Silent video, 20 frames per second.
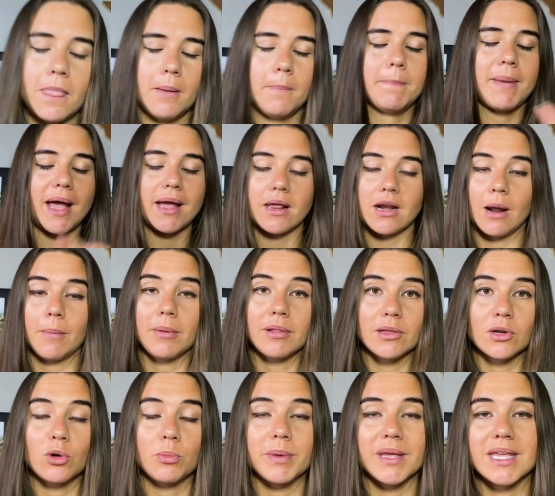back it up a
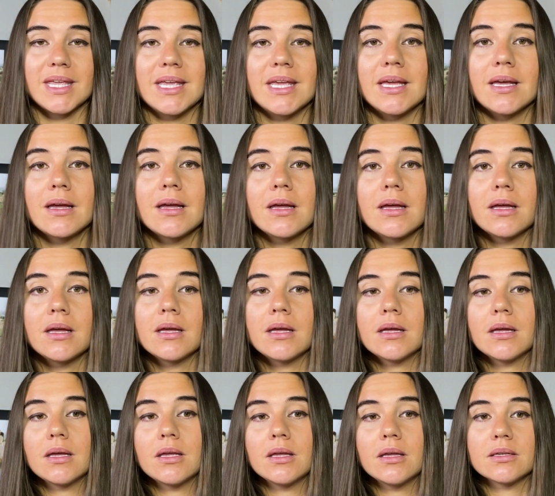little bit here.
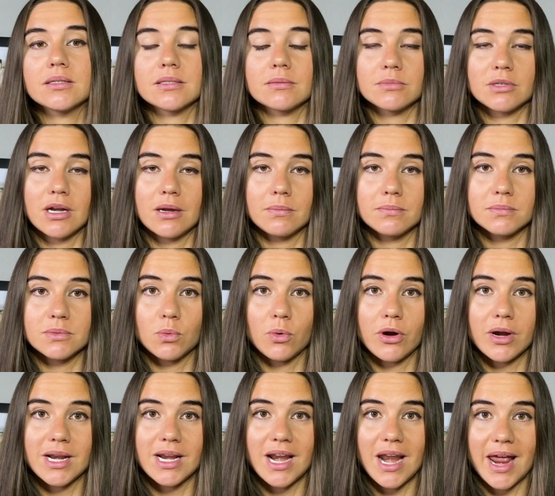Sometimes we're
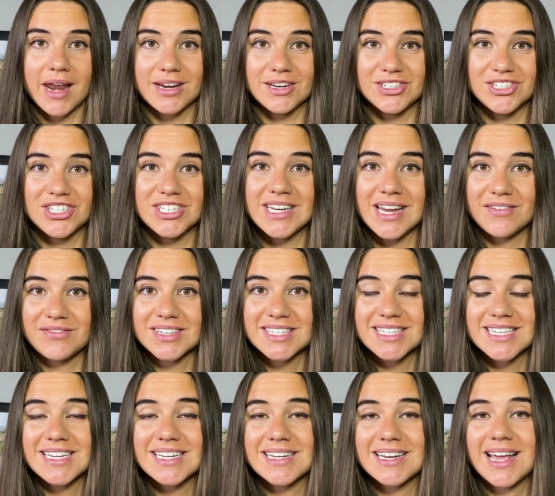in an energy
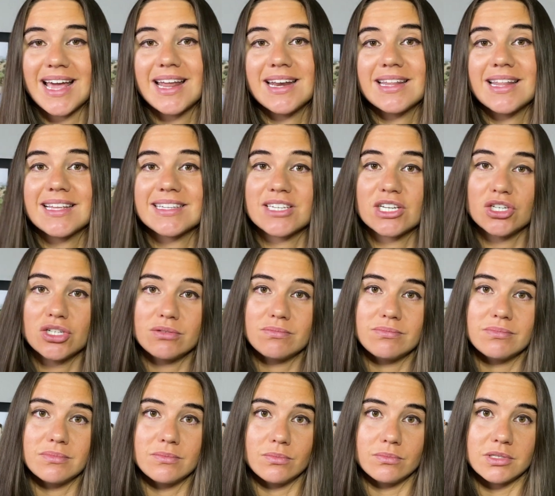deficit, and
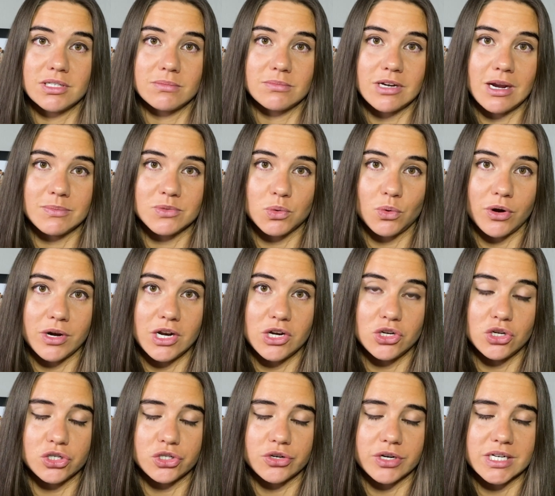sometimes we're in a
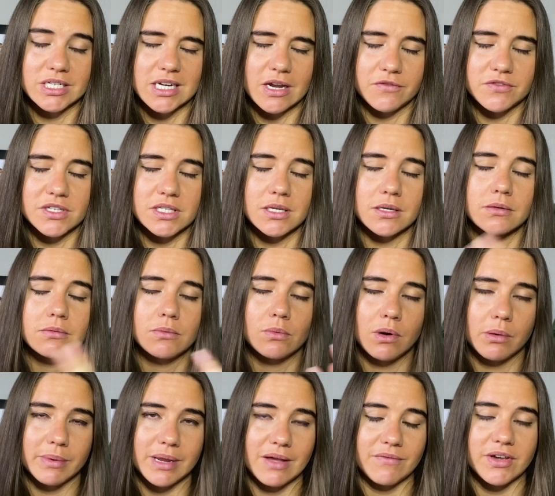nutrient deficit.
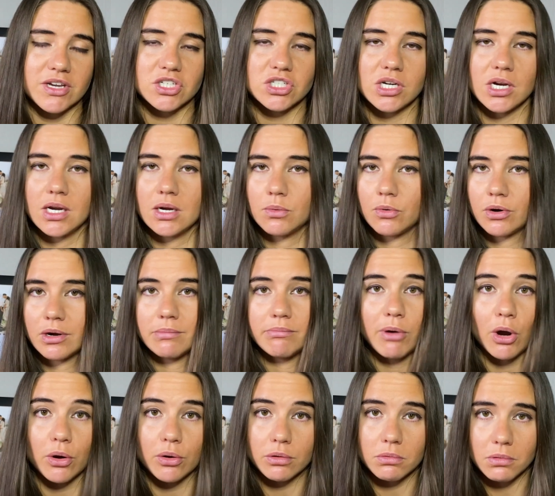When we have HA, we're in
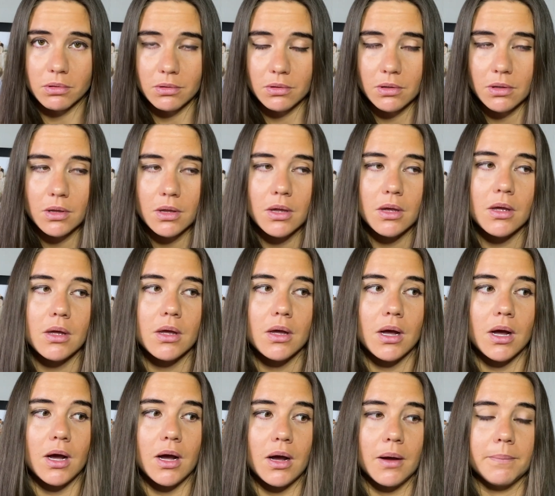both.
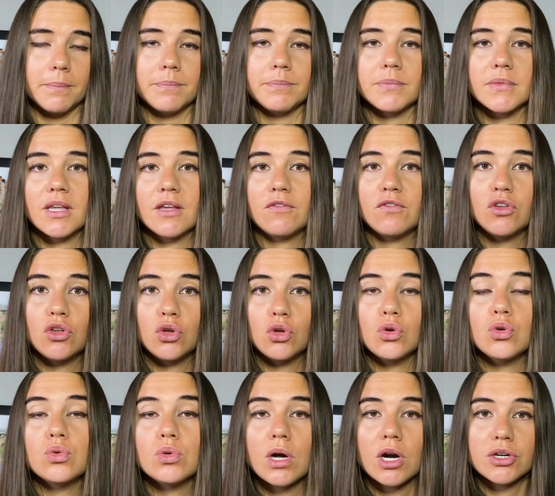If
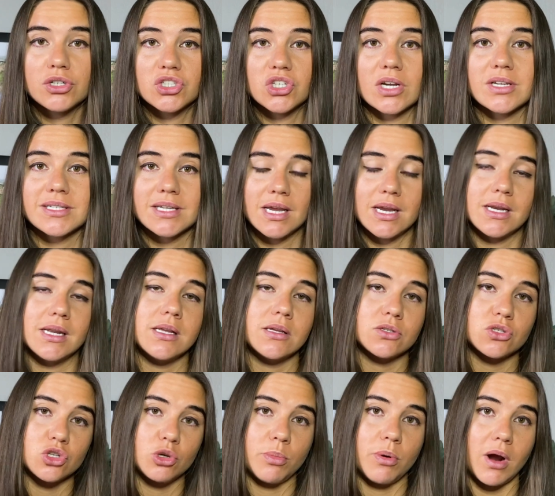you are just eating
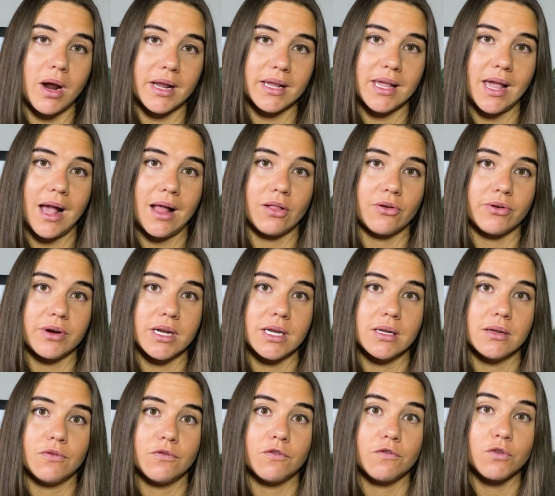super high calorie
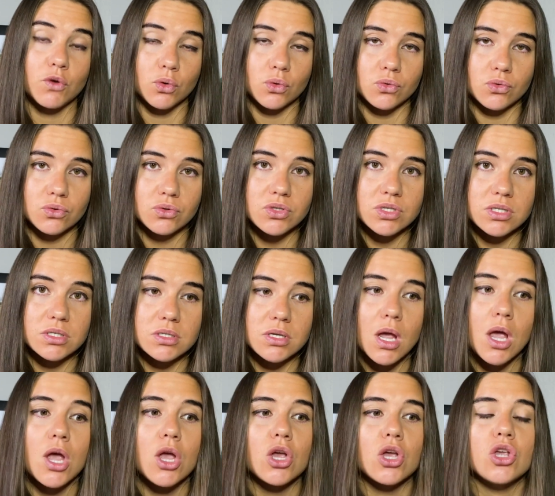foods,
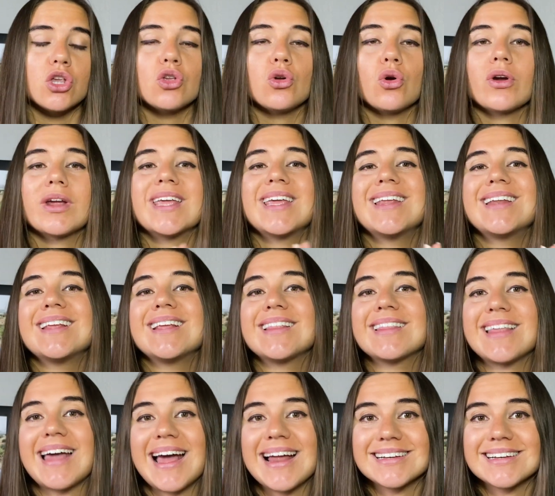you're hitting